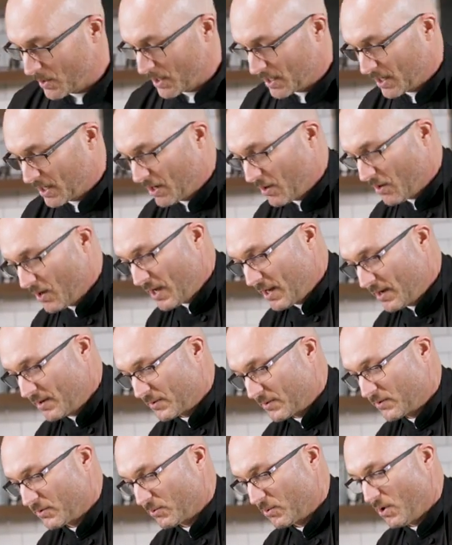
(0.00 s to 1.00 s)
We're gonna go ahead
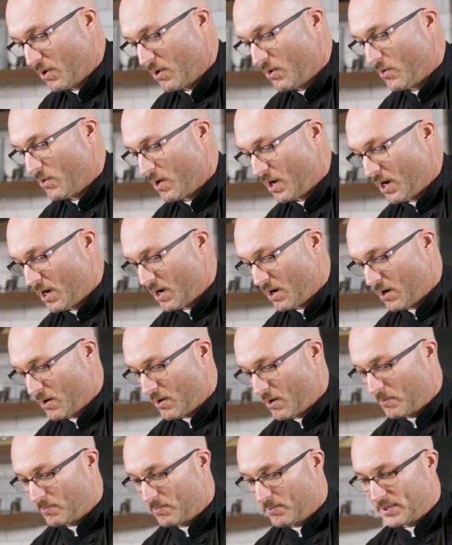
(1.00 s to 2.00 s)
and throw
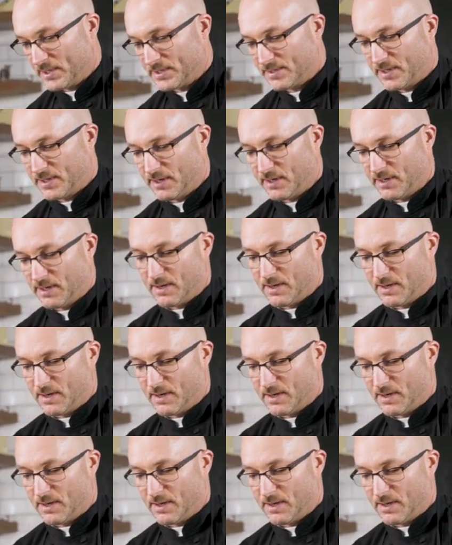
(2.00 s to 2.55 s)
our brisket